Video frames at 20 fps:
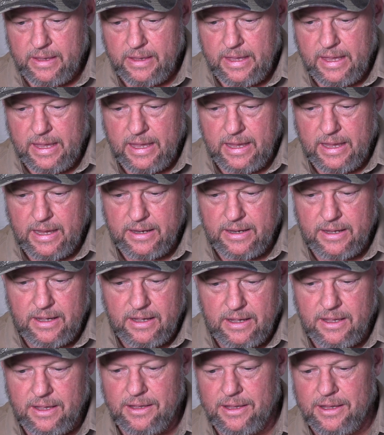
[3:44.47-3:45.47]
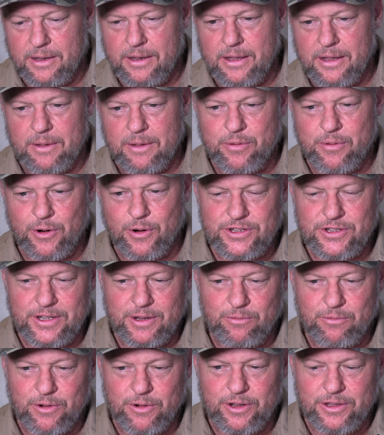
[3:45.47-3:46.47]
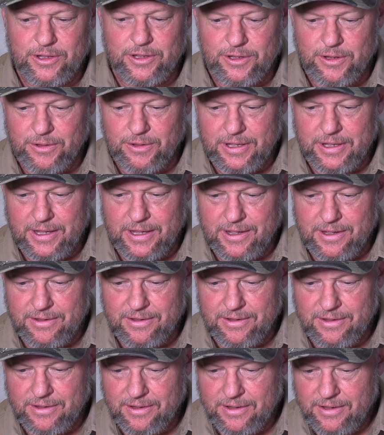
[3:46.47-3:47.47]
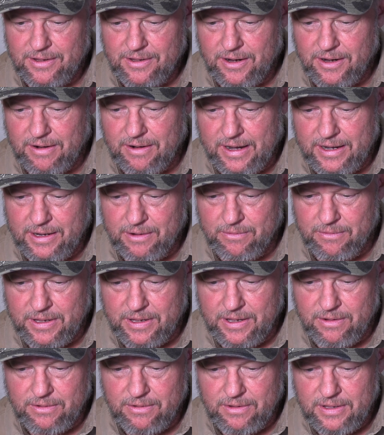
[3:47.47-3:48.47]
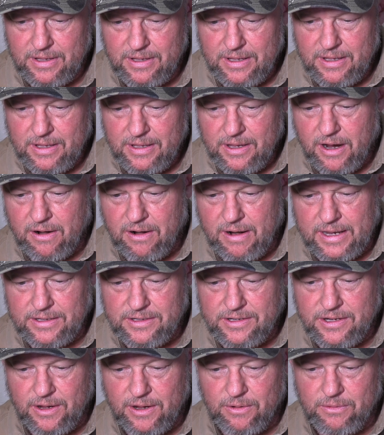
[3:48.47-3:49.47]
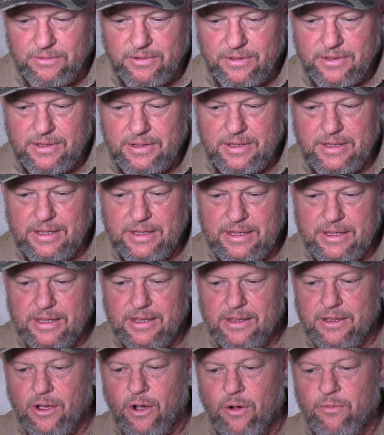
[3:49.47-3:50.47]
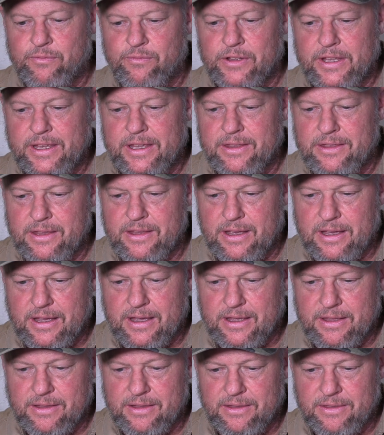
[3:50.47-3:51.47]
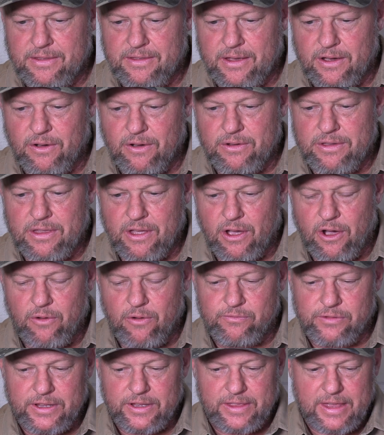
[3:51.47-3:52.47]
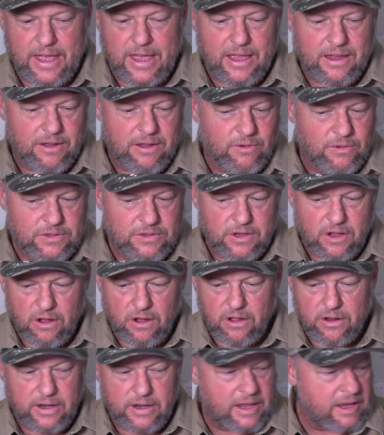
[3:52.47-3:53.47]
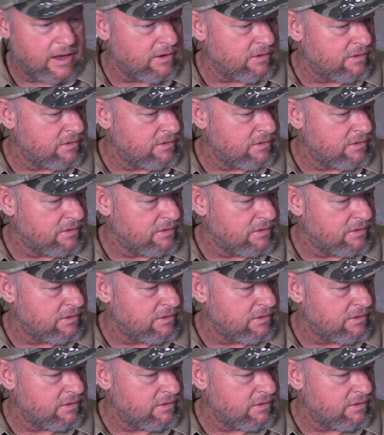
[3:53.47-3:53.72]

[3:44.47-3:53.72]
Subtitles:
And the person that wanted to do the all right, here we go. All right, so hopefully the echo is gone now.